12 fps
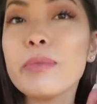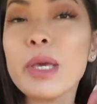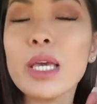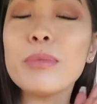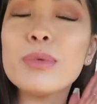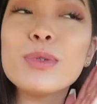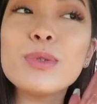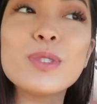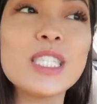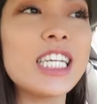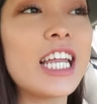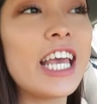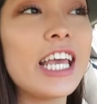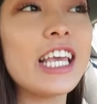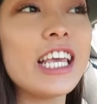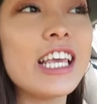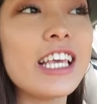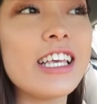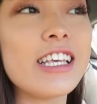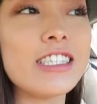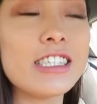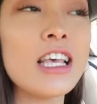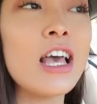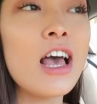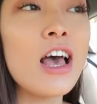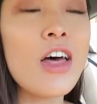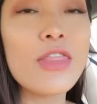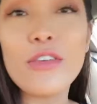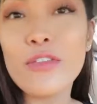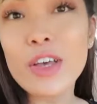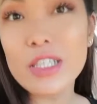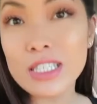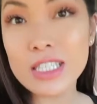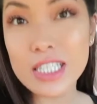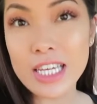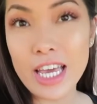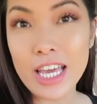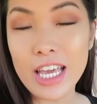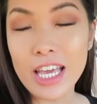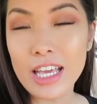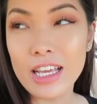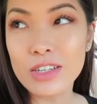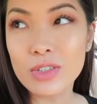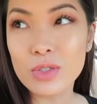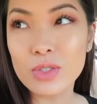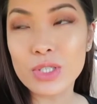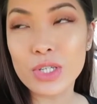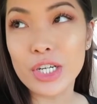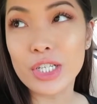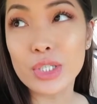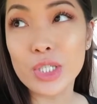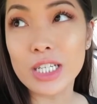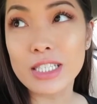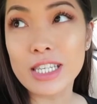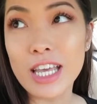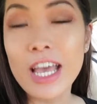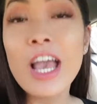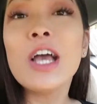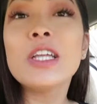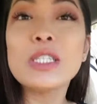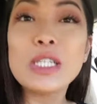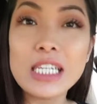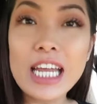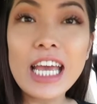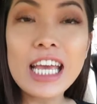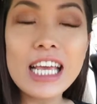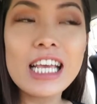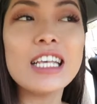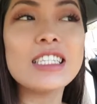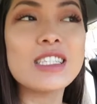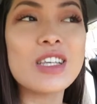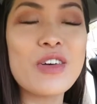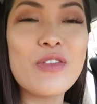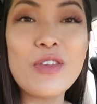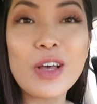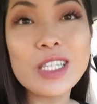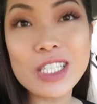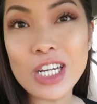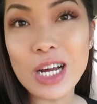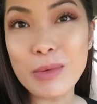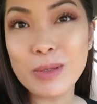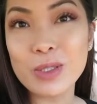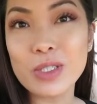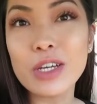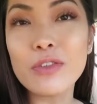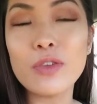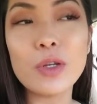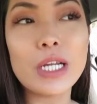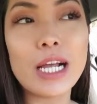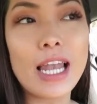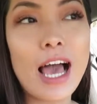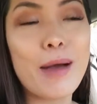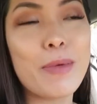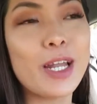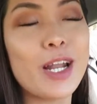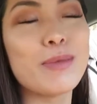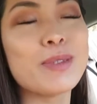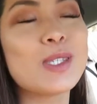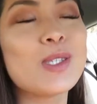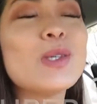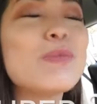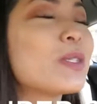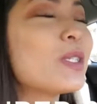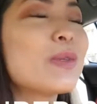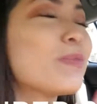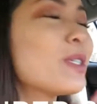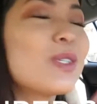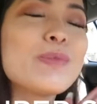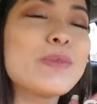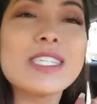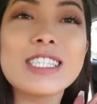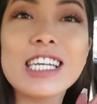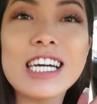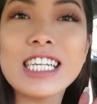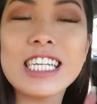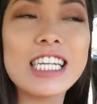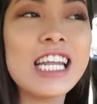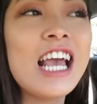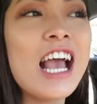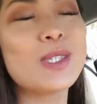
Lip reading: people. Today is the first day, or sorry, should I say, today is the first time I'm doing a food collab, and I'm super excited.